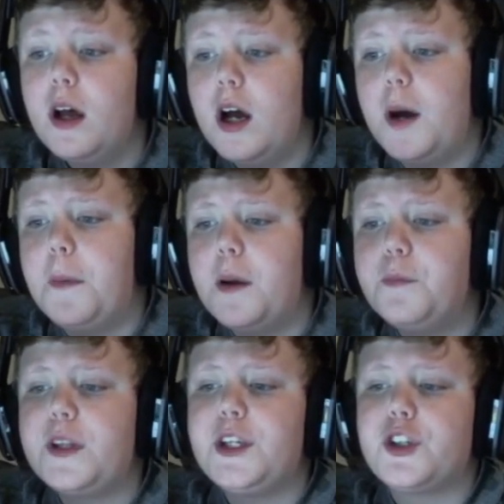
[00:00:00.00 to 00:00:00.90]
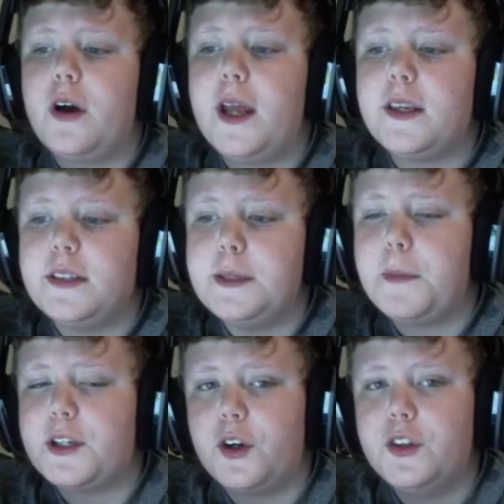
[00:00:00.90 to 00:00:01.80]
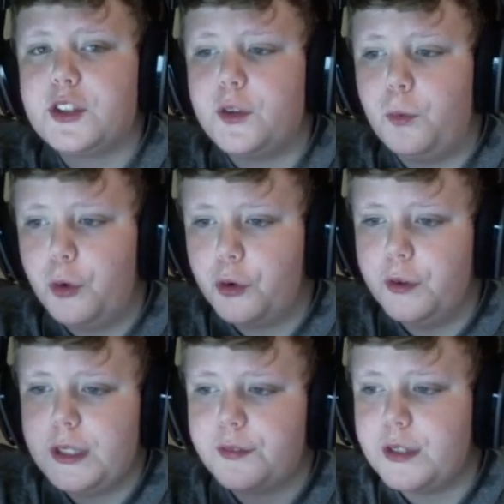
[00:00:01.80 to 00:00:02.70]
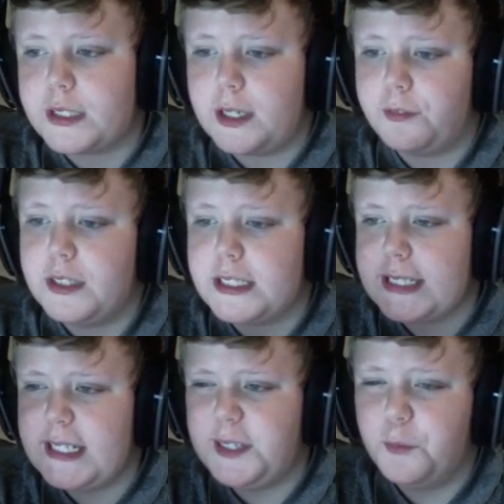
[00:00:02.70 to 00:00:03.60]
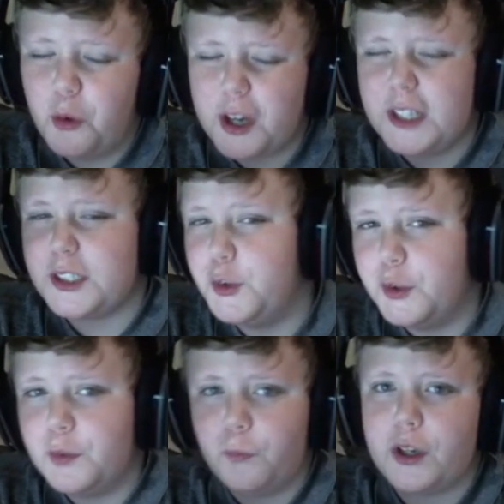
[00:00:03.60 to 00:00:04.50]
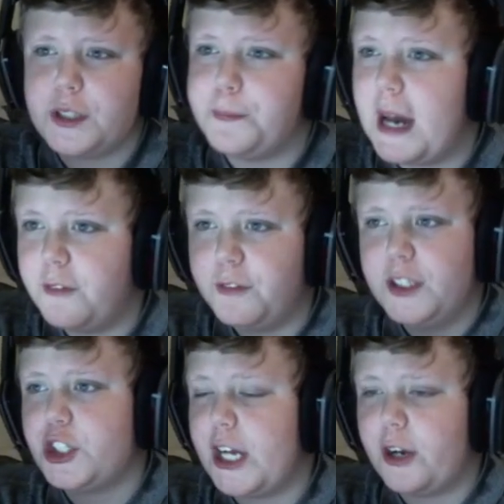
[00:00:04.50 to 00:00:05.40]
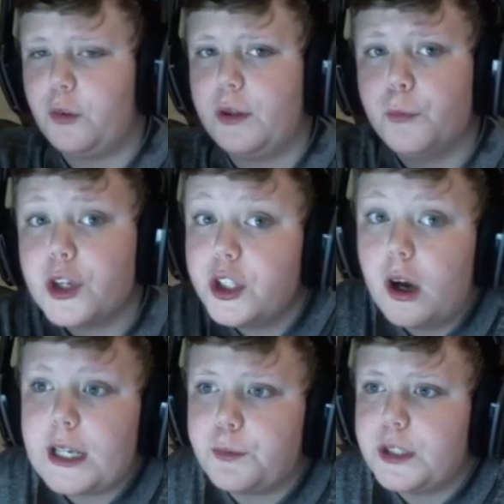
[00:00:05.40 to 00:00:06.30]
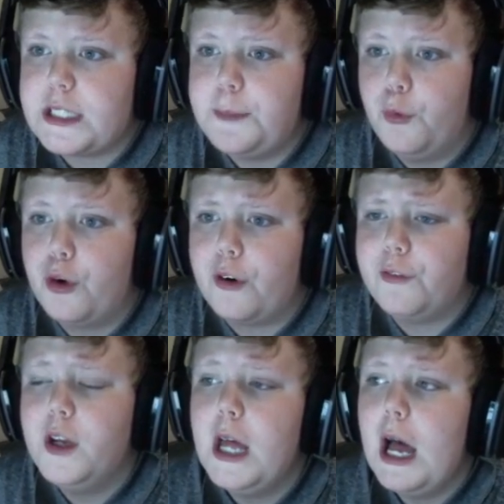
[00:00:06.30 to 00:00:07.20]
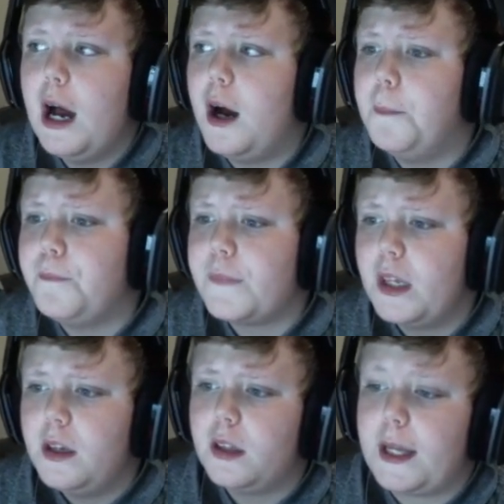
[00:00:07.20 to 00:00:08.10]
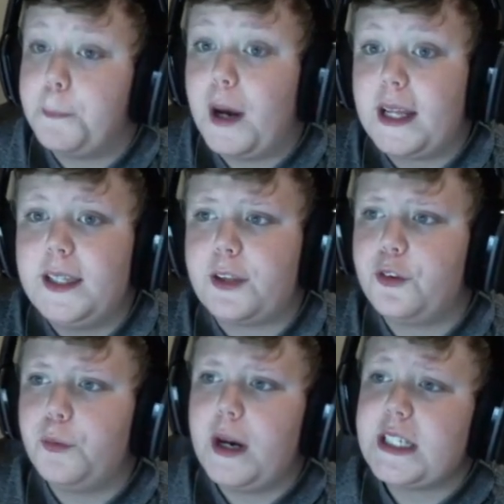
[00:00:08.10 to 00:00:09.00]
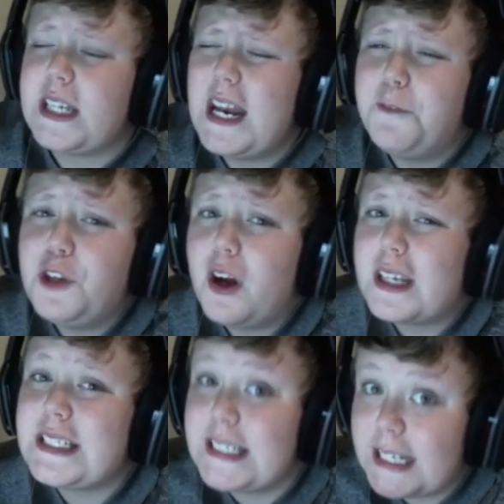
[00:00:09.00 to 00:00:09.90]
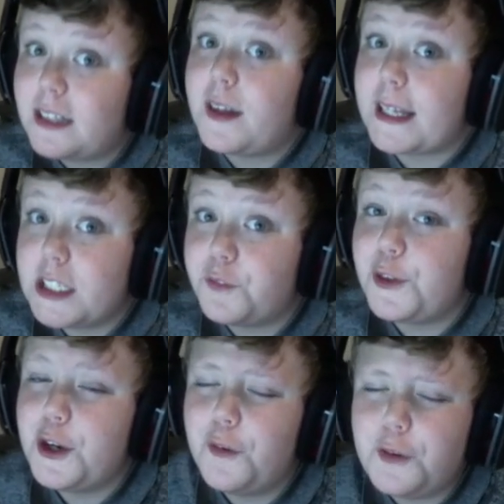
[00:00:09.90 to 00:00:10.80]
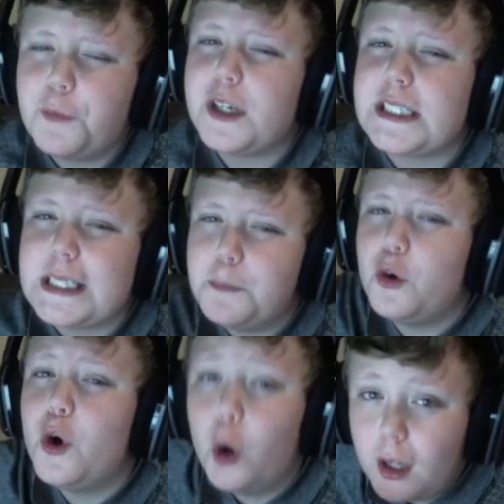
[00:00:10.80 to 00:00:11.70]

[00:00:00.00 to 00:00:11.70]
Um, I'm really trying to dip my toes in the water and different stuff to see what is good and what is bad for this channel and what you guys want to see more of, um, like by click-through rates. And if you guys did like this video and you want to see more,